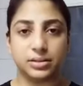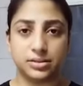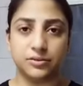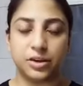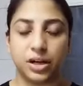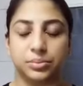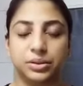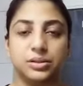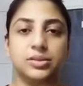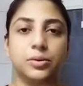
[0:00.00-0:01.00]
It's
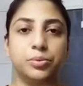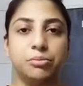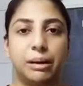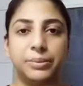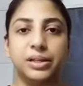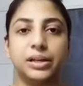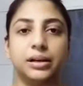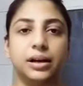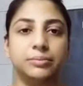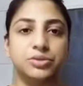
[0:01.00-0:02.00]
available. So
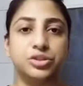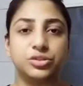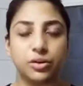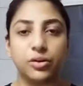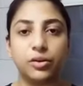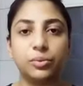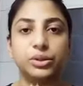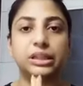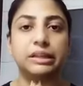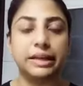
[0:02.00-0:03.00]
probably I'm sure
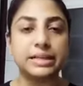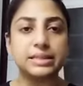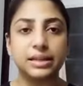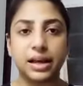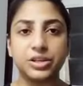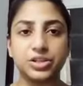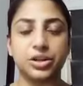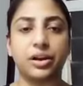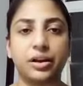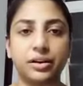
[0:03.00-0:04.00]
with the links that I
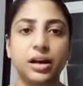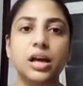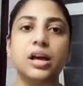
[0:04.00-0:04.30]
shared